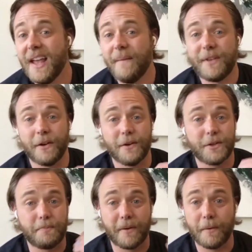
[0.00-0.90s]

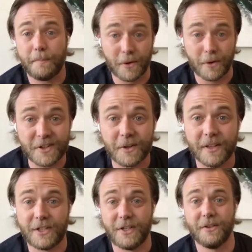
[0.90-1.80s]
There's personal
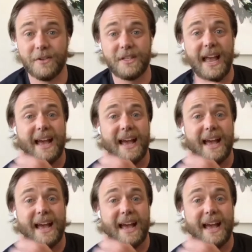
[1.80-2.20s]
issues